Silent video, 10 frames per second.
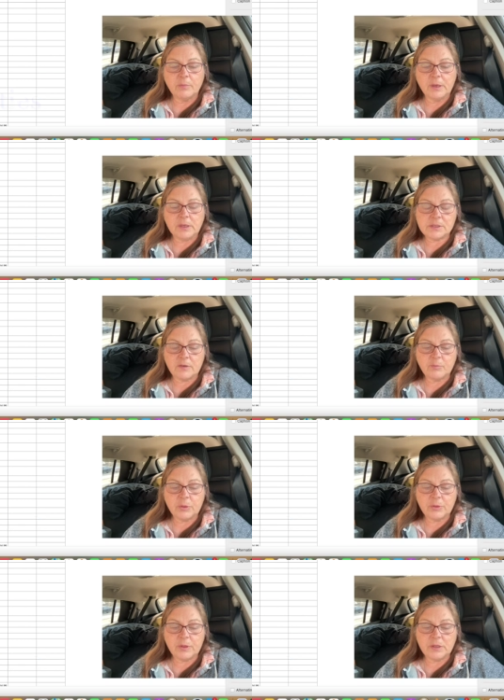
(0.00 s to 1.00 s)
because I've
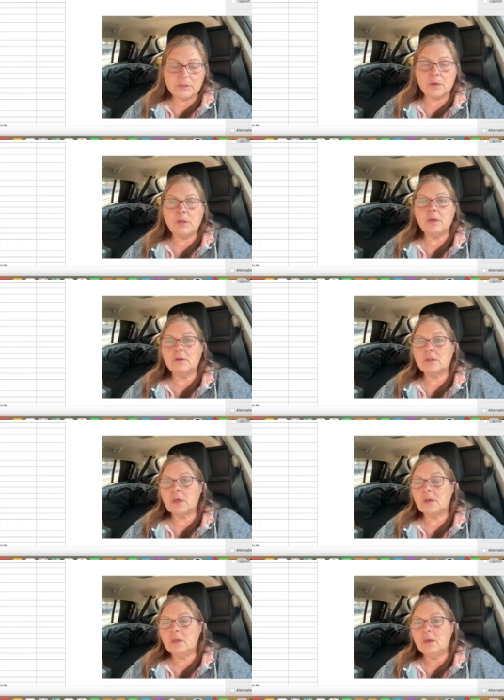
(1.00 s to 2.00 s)
put things on here that